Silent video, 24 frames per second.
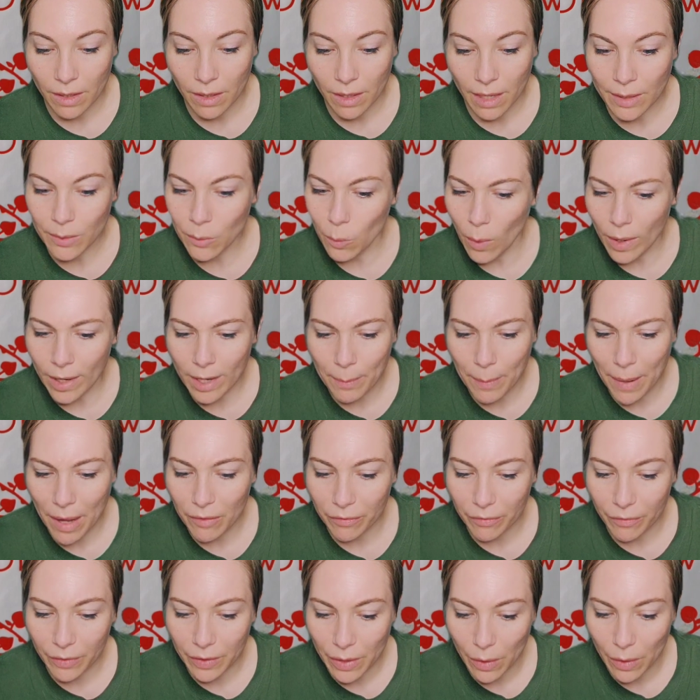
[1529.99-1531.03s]
"And what about
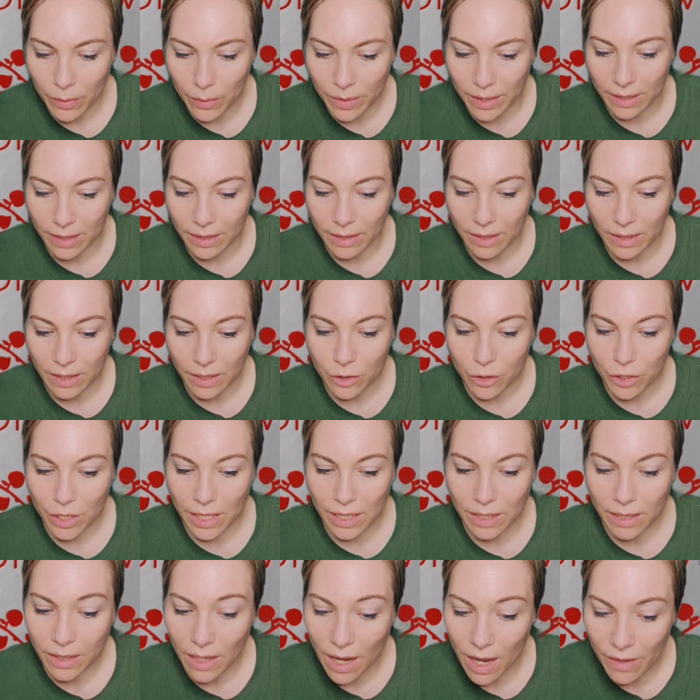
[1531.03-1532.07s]
Fiona? She
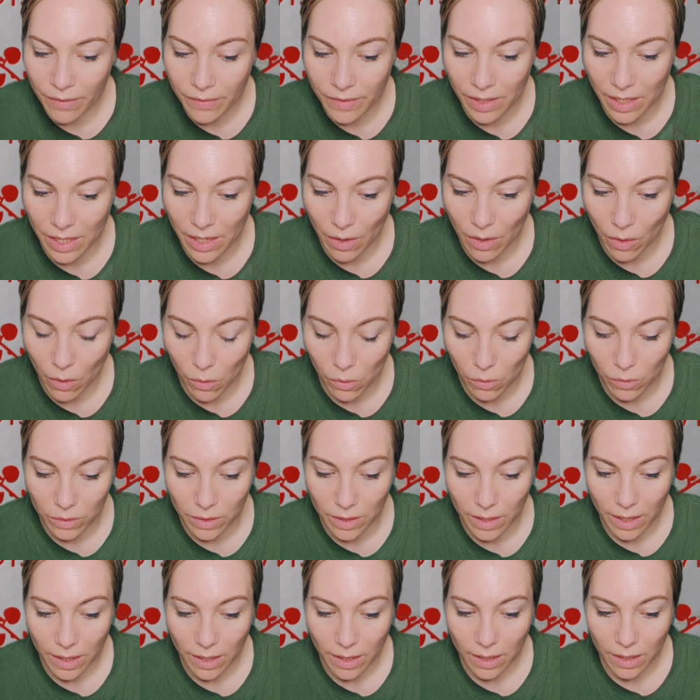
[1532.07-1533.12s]
loves the old.
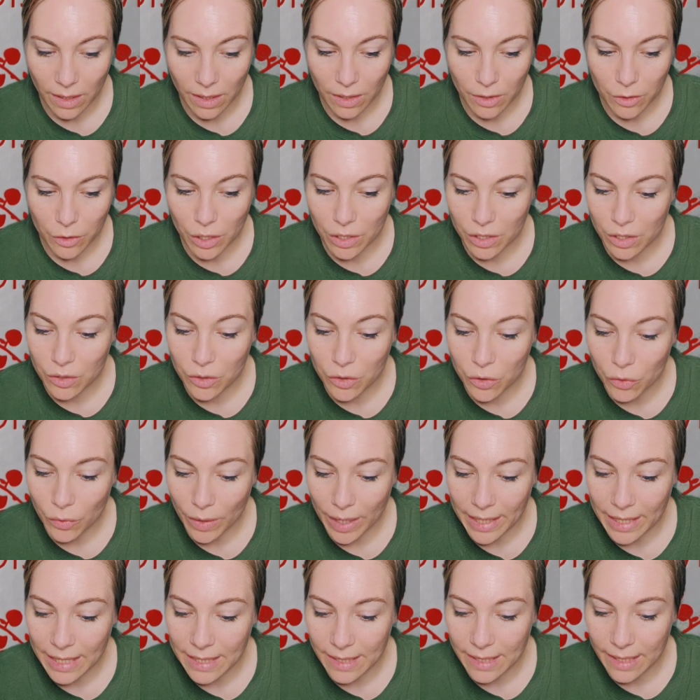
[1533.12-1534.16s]
She's in
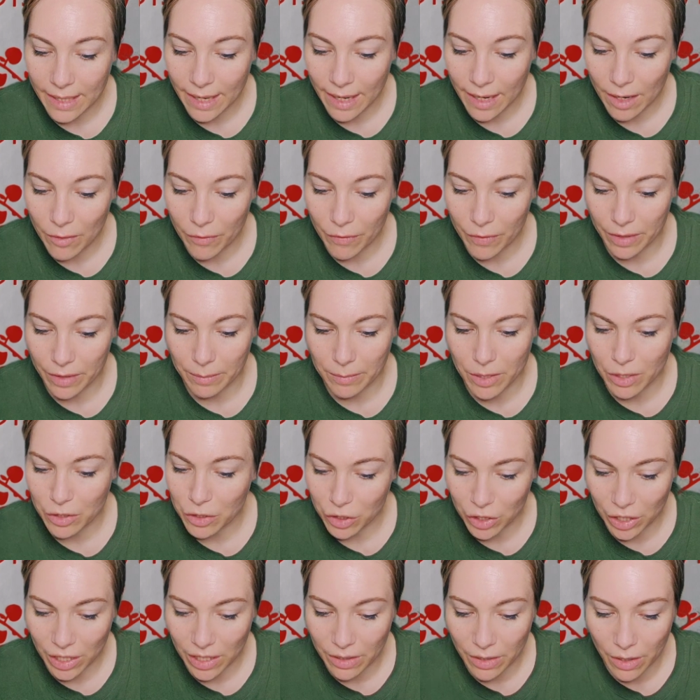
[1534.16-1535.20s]
training to care for them. Does
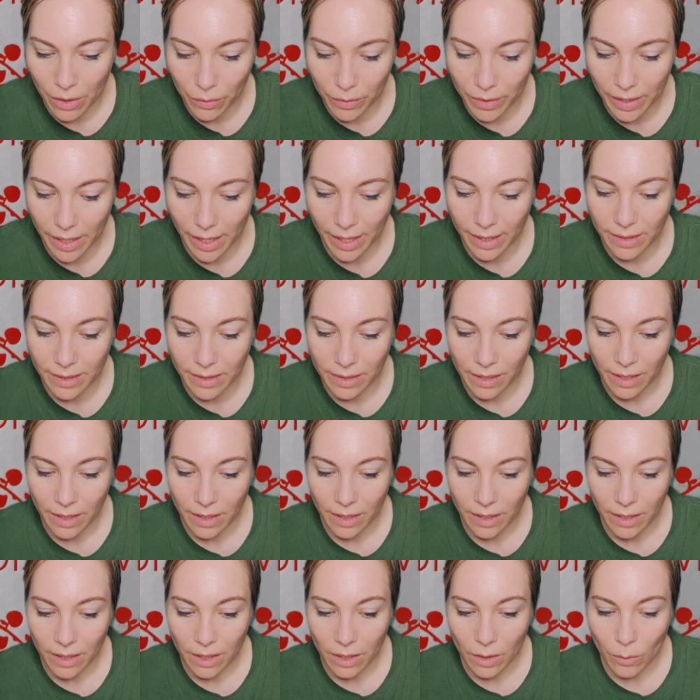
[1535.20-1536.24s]
she know yet?
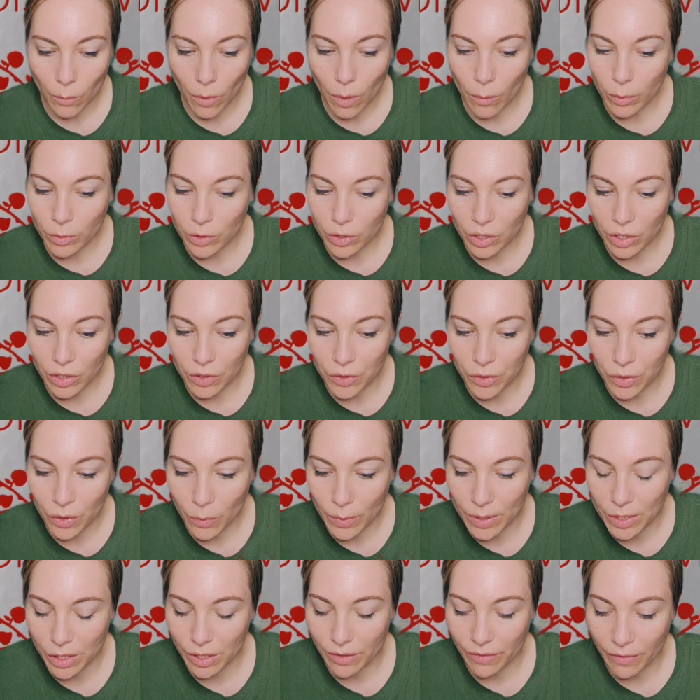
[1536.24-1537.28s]
What will she do
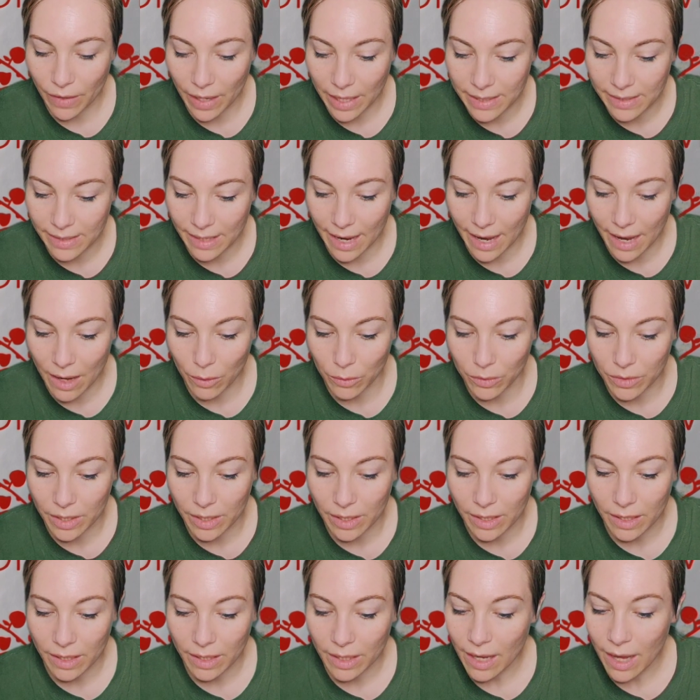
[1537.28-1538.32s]
when she finds out?
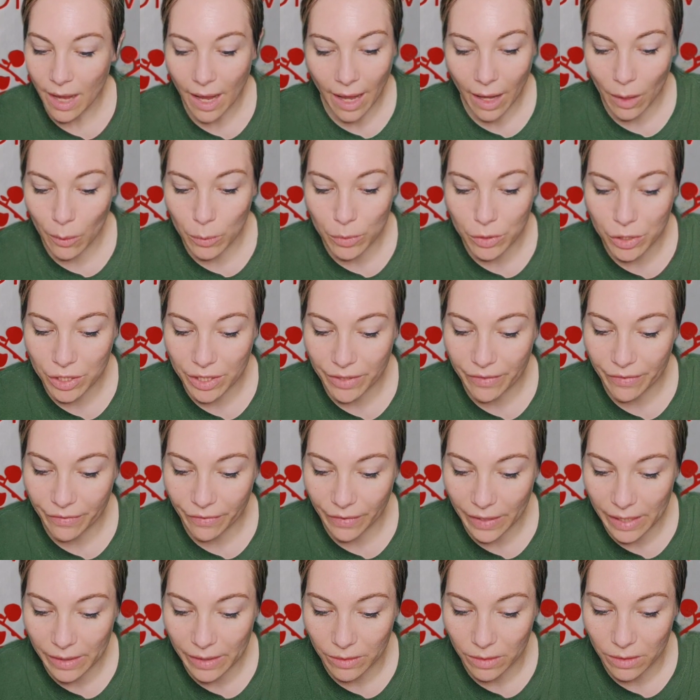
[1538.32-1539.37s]
How will she
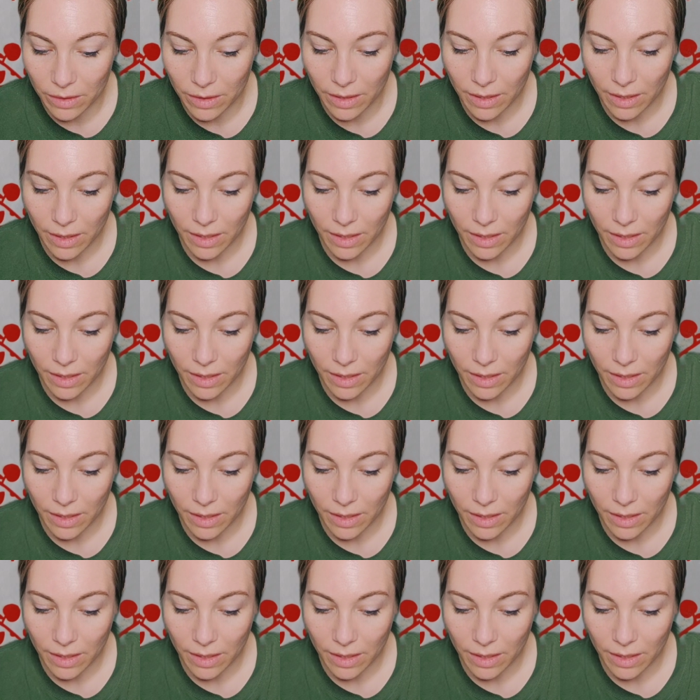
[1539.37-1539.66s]
feel?"